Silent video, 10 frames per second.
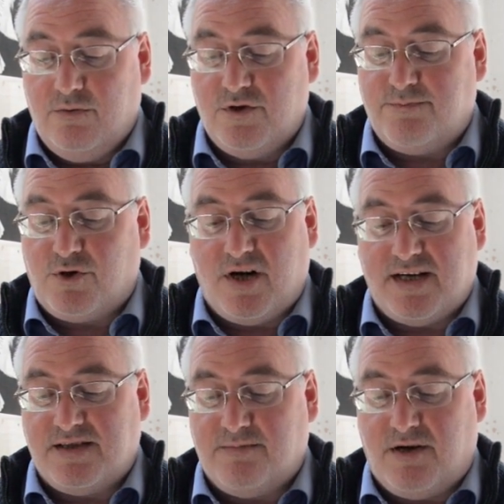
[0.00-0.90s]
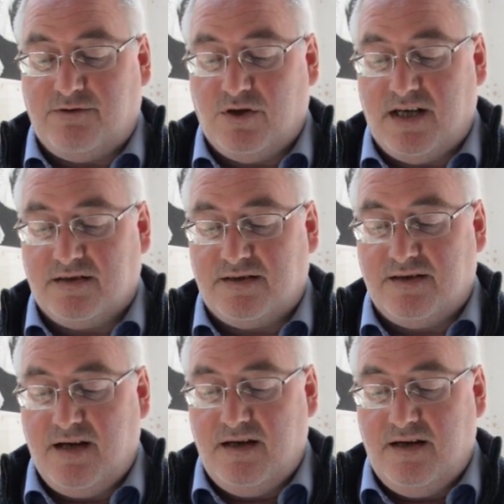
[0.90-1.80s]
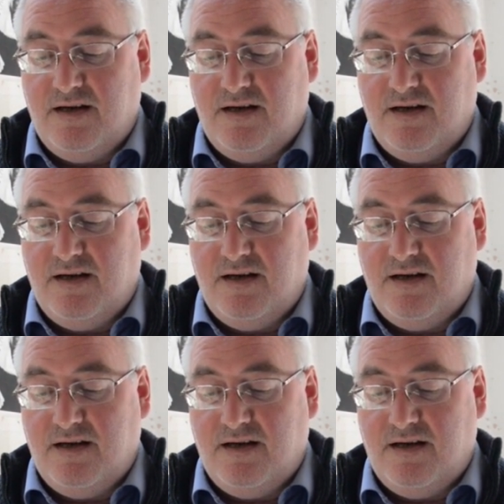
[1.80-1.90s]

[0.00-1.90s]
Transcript: was prized above all else,